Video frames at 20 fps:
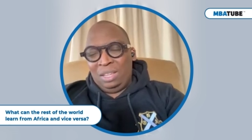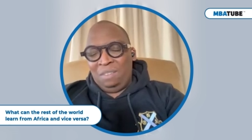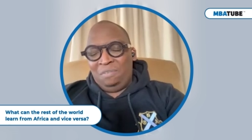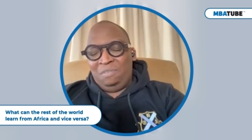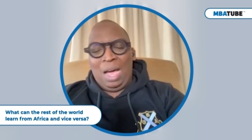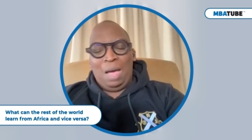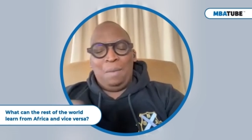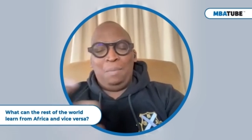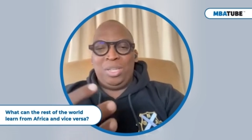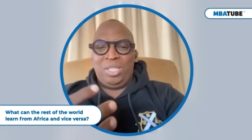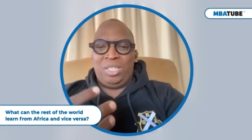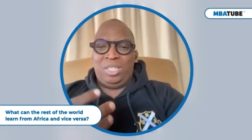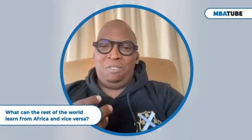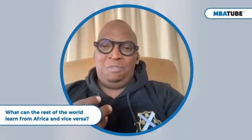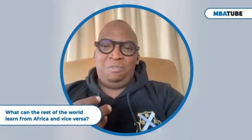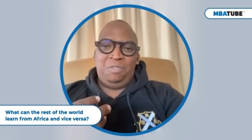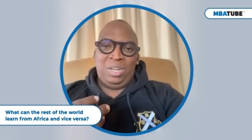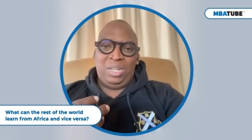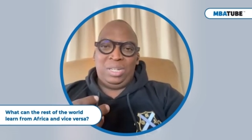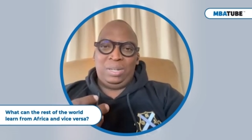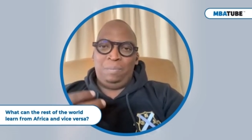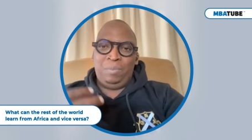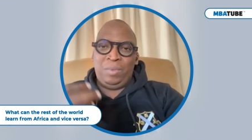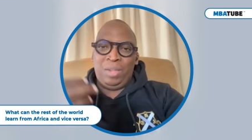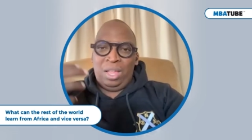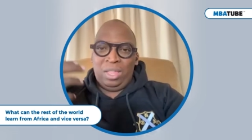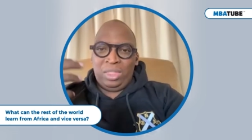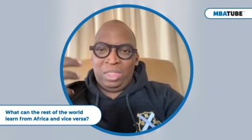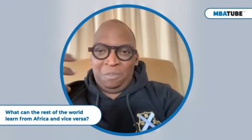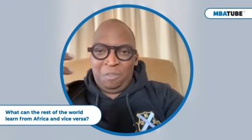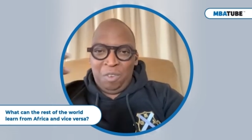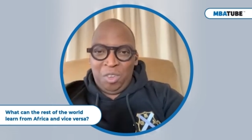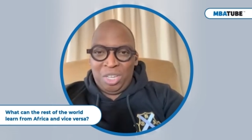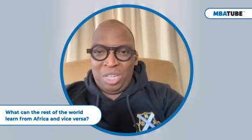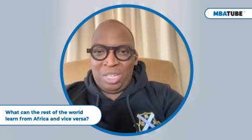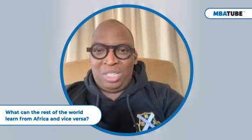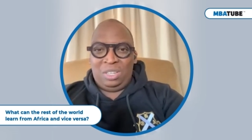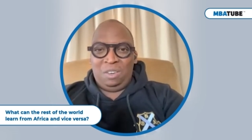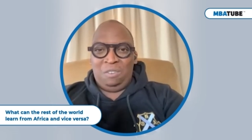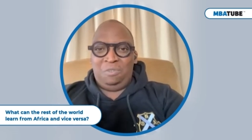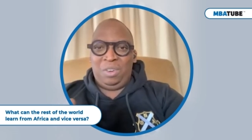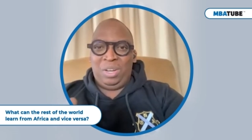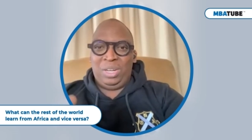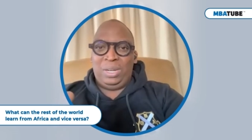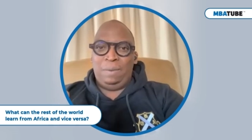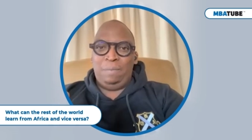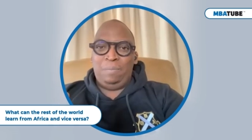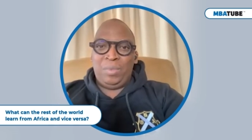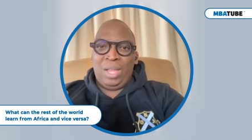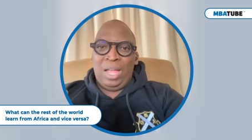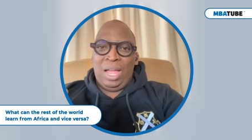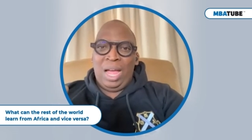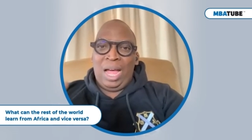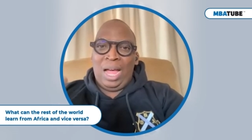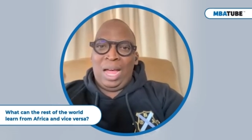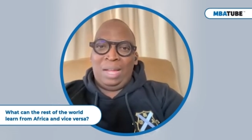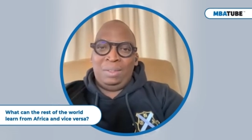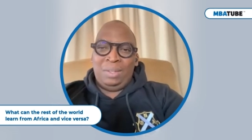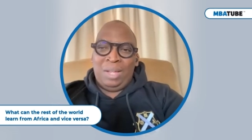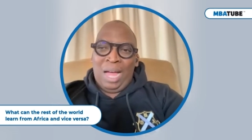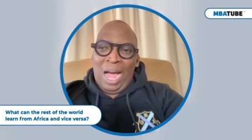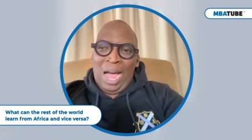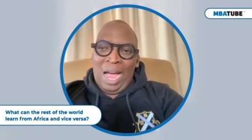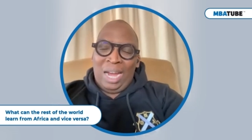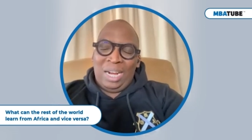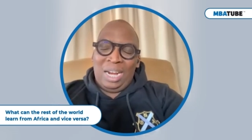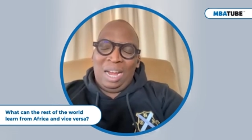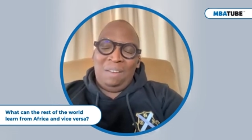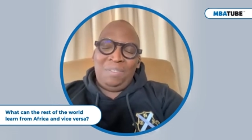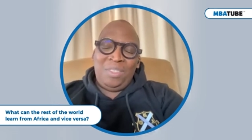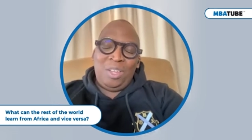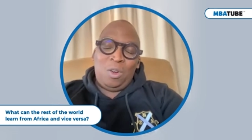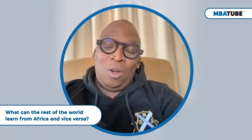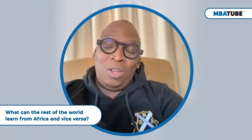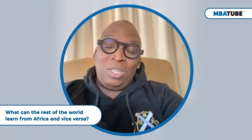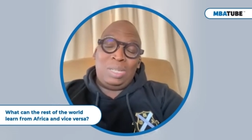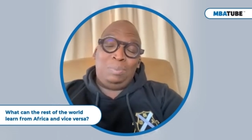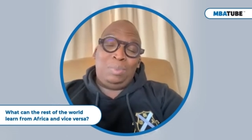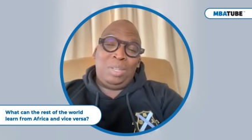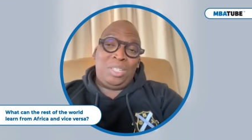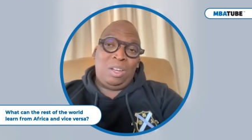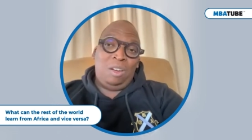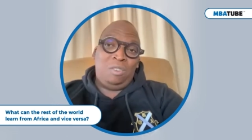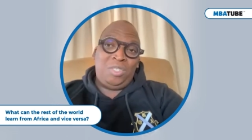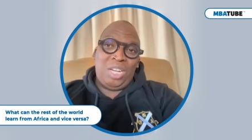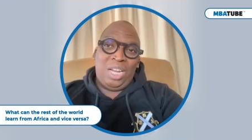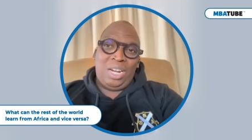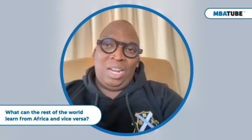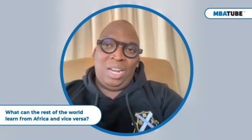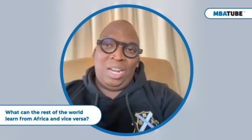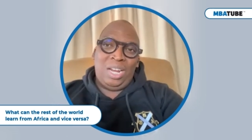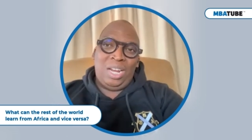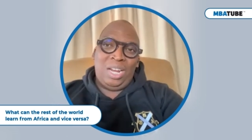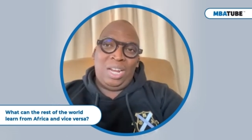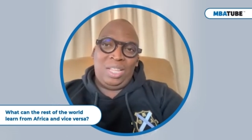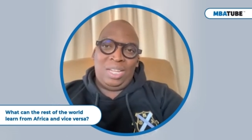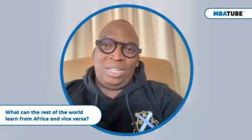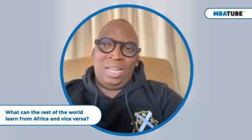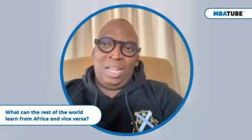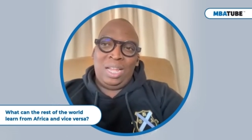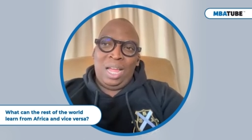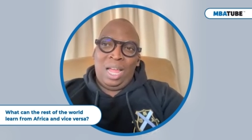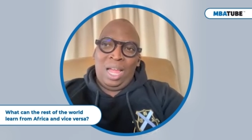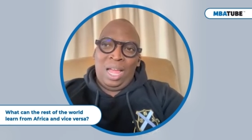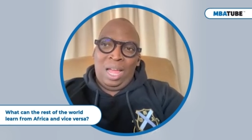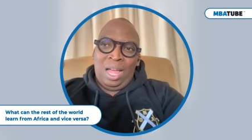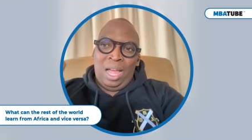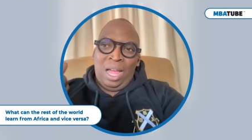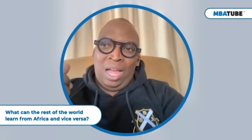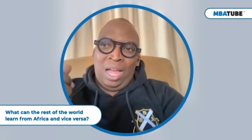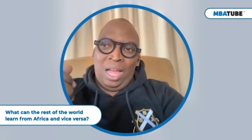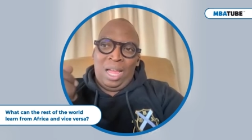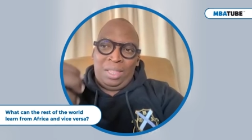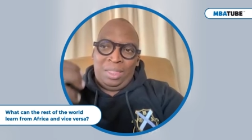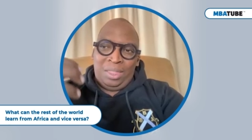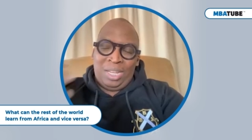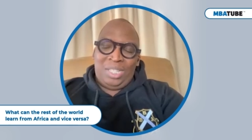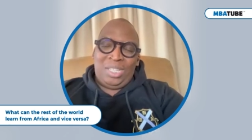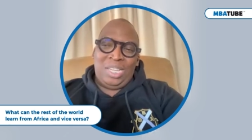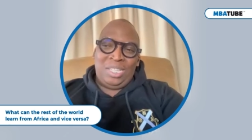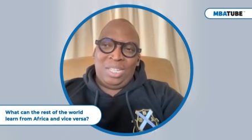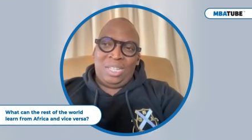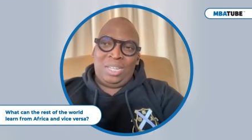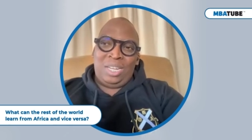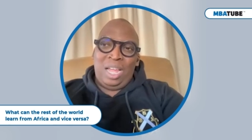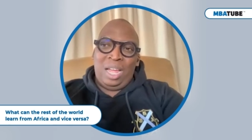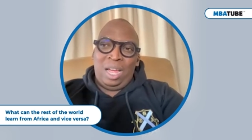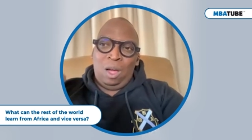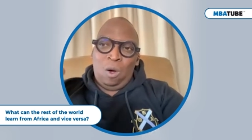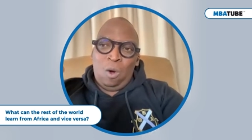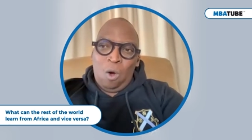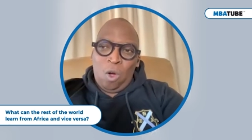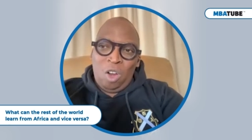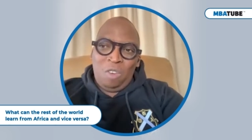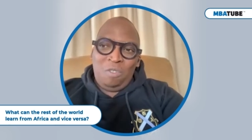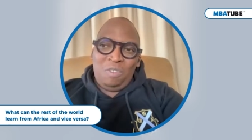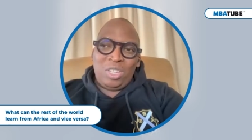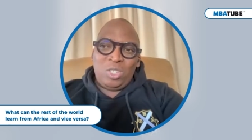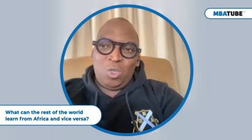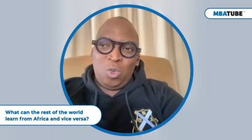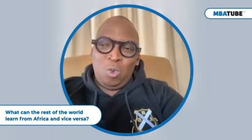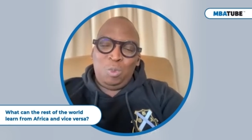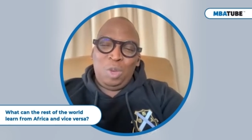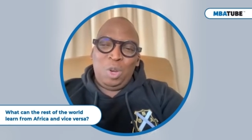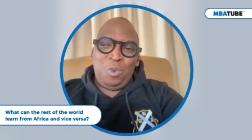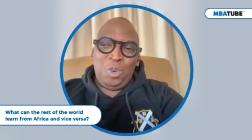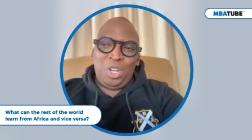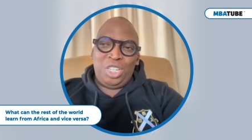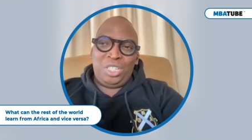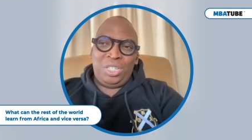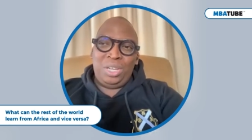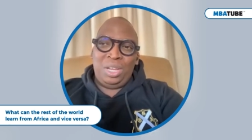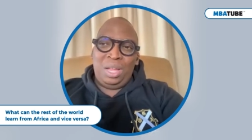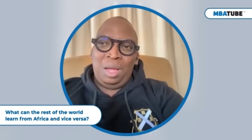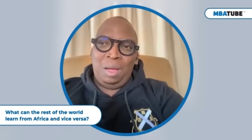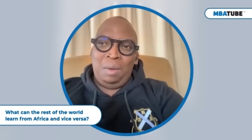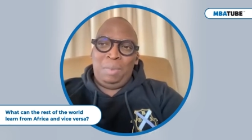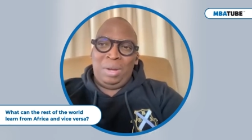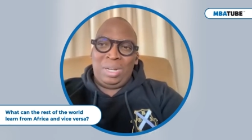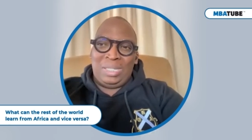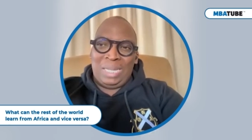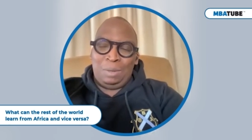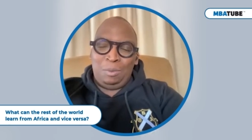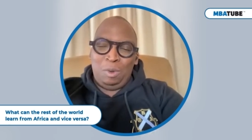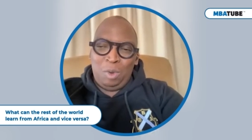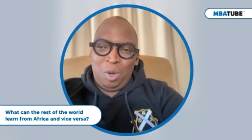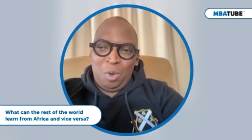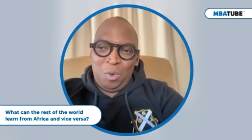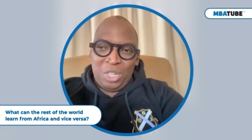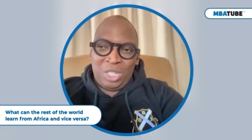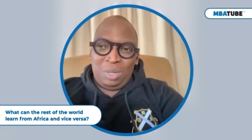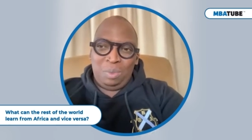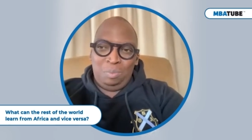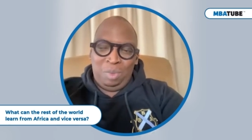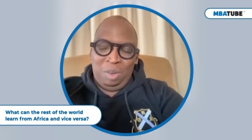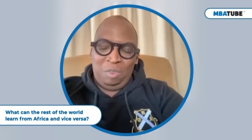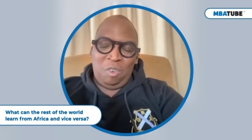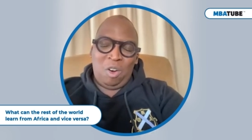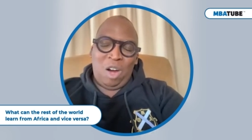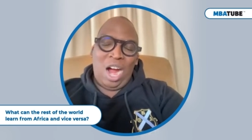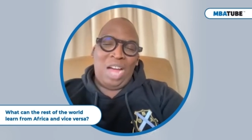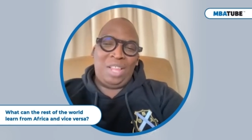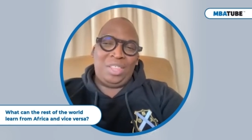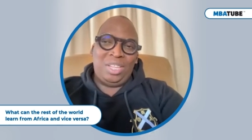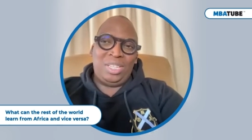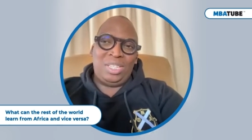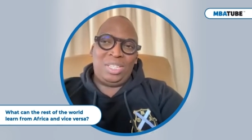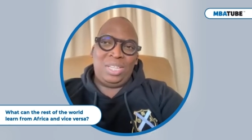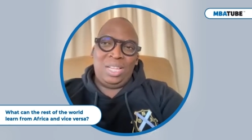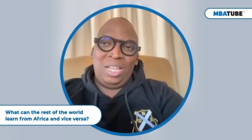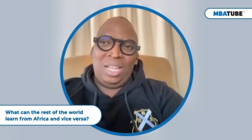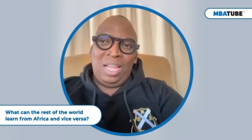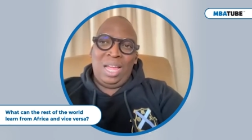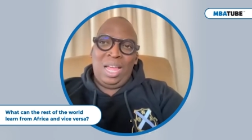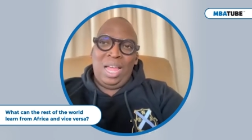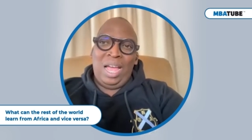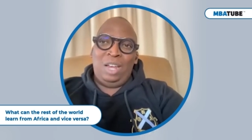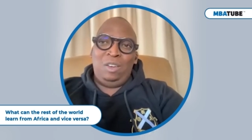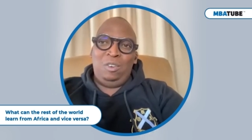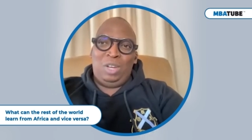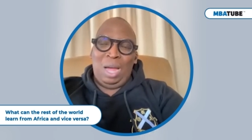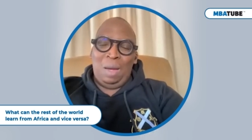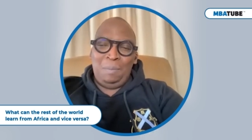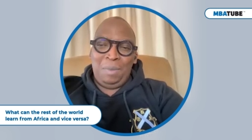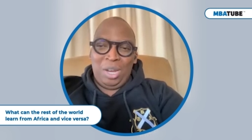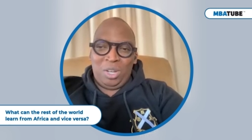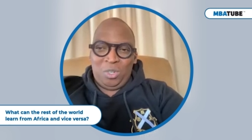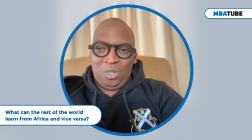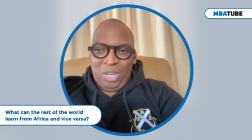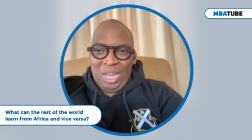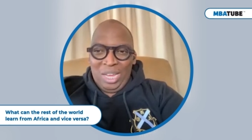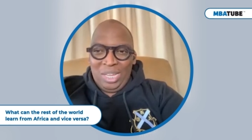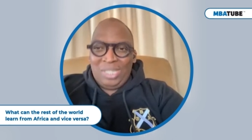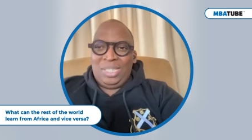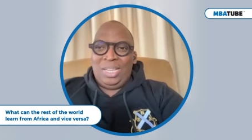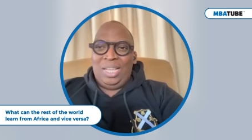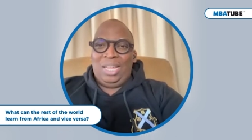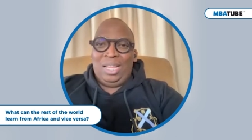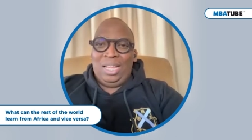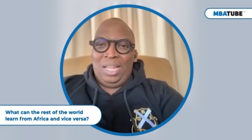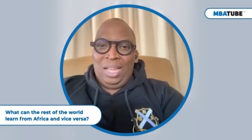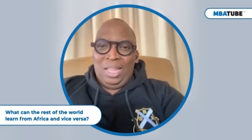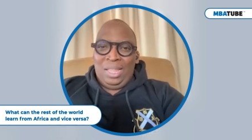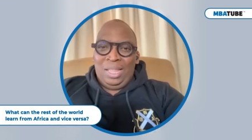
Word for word: the vibe is different, the future is different. I love the concept of China that says that all of us will be rich, but some will be rich before others. And you come back to SA,